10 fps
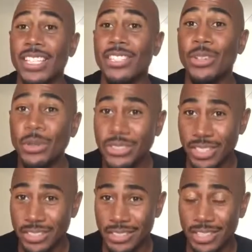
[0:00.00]

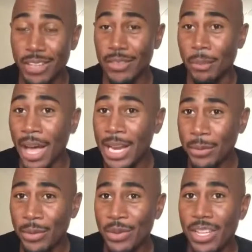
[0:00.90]
uses of the
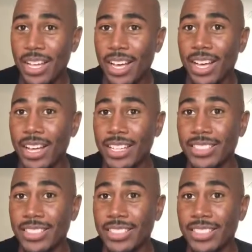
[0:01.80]
Bible uh,